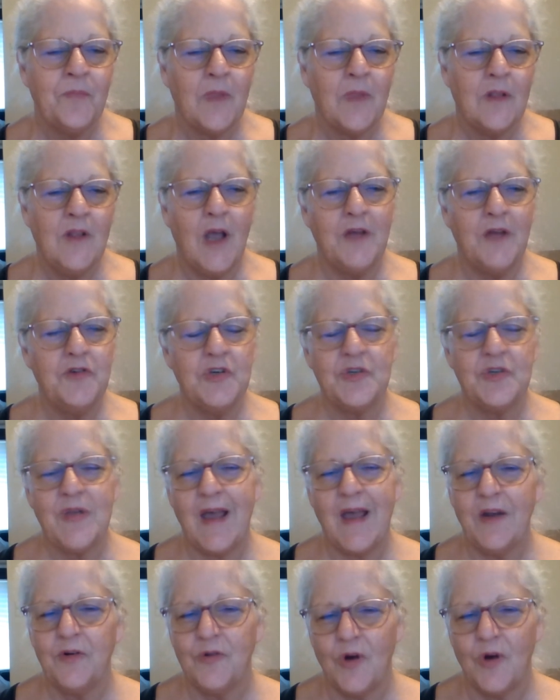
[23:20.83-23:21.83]
Not just how
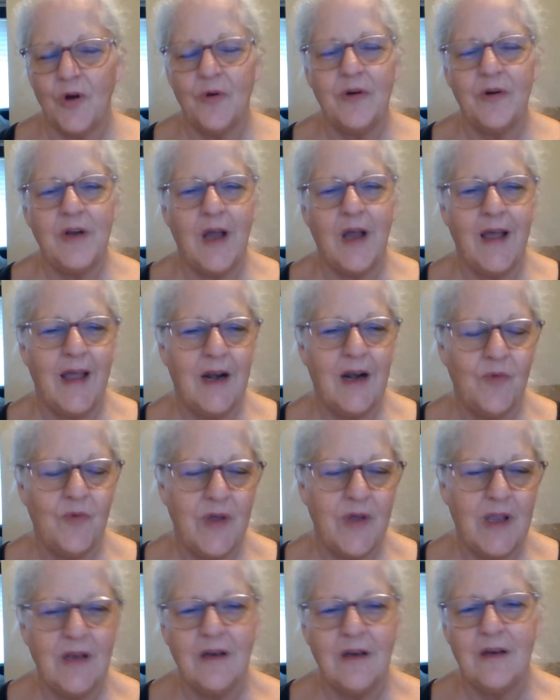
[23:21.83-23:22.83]
to grow and not how to
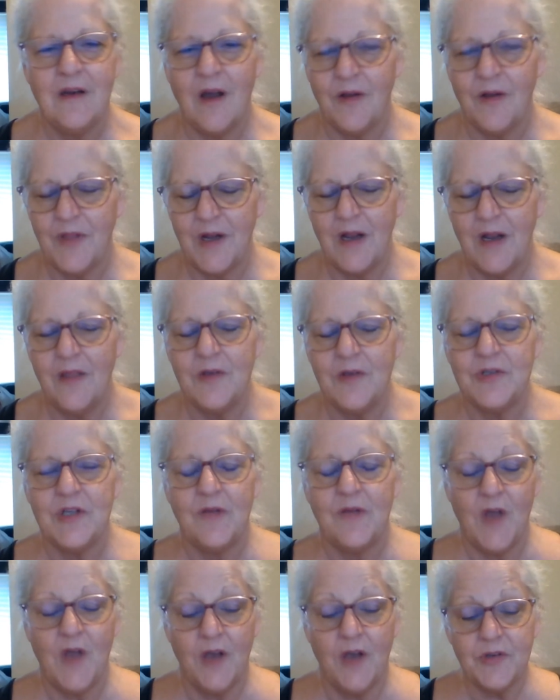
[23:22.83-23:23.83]
weed and all that other
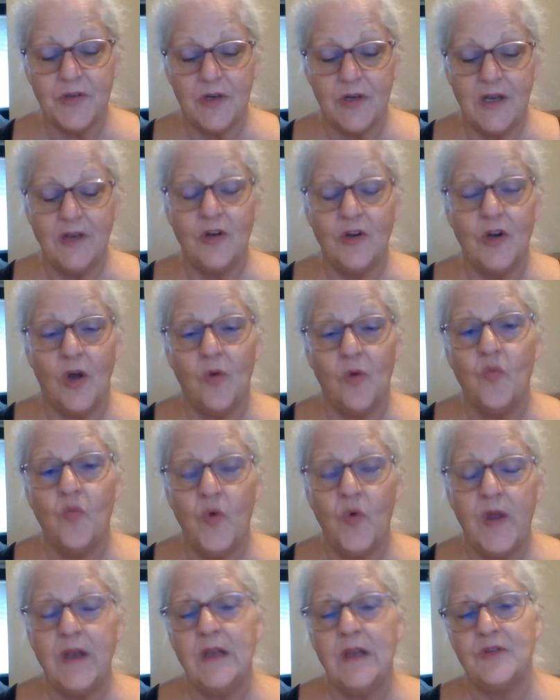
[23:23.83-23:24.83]
stuff. You also need to know
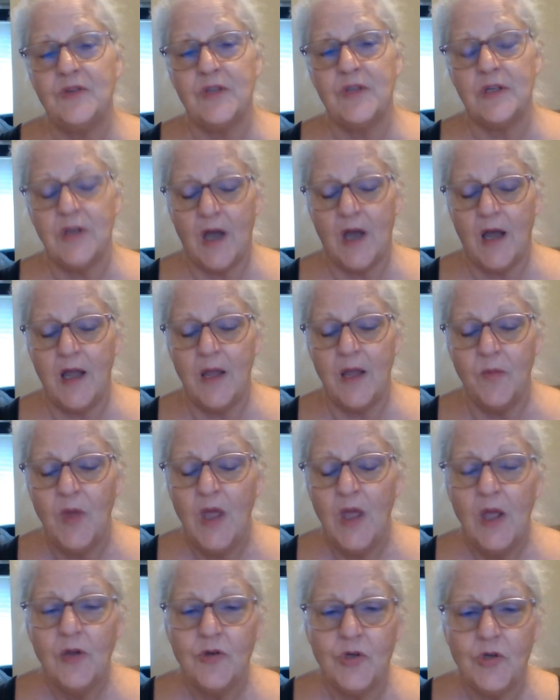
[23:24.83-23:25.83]
when is the time
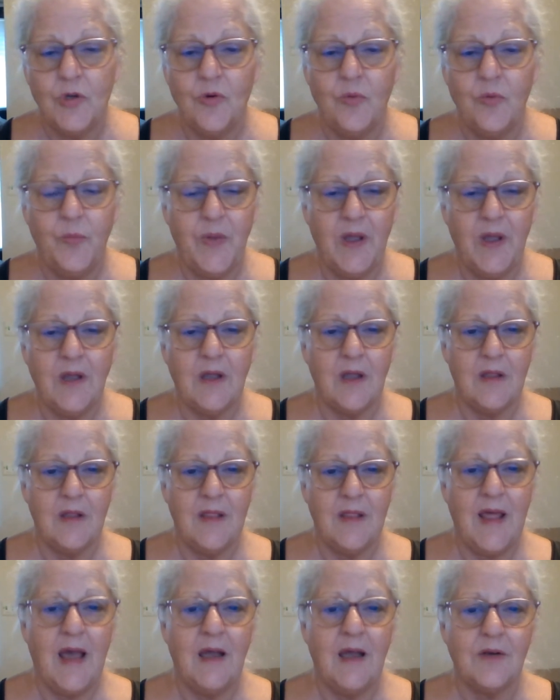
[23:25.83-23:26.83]
to pick
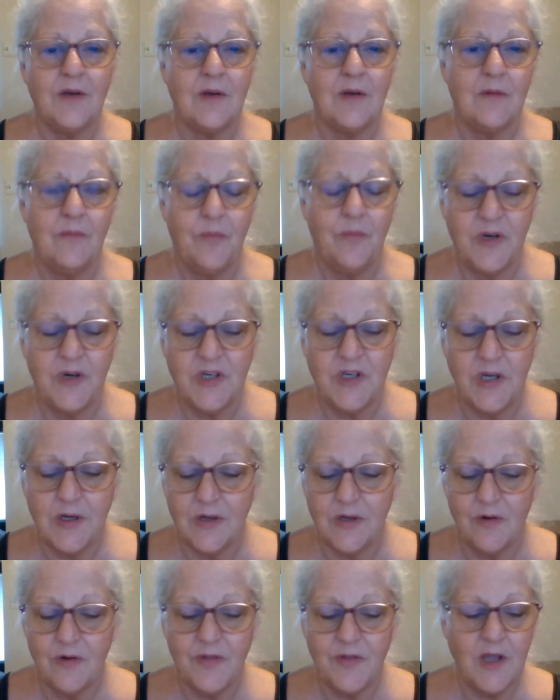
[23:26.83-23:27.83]
that
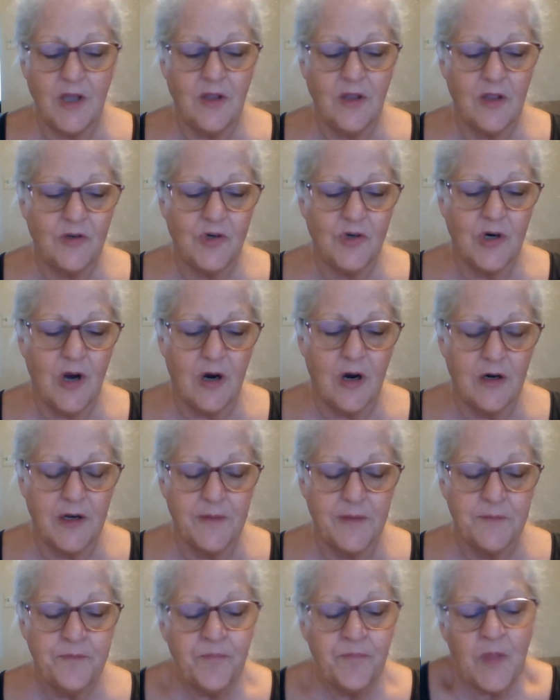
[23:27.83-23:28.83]
particular thing that you're
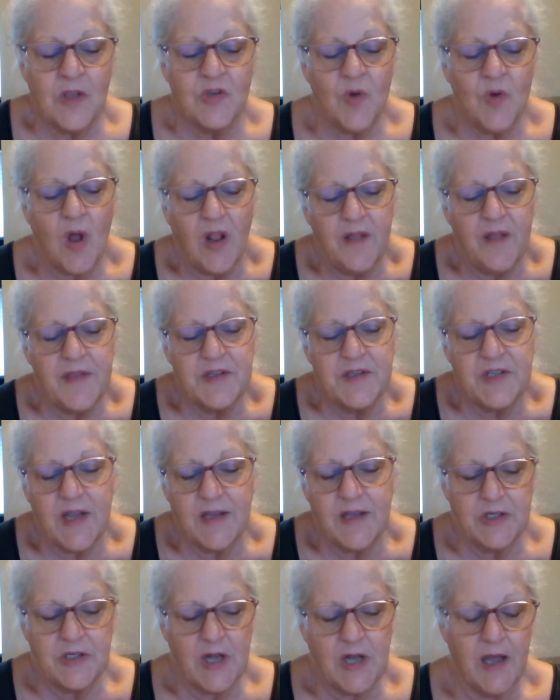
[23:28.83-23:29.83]
gardening. So all of this
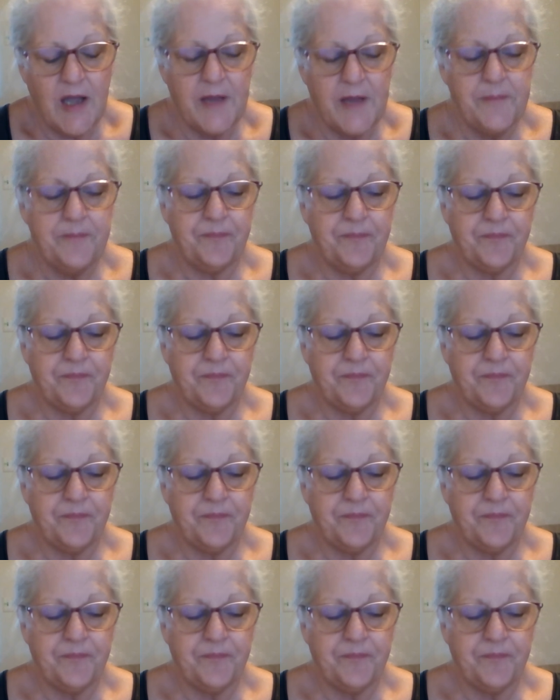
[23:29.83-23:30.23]
takes time.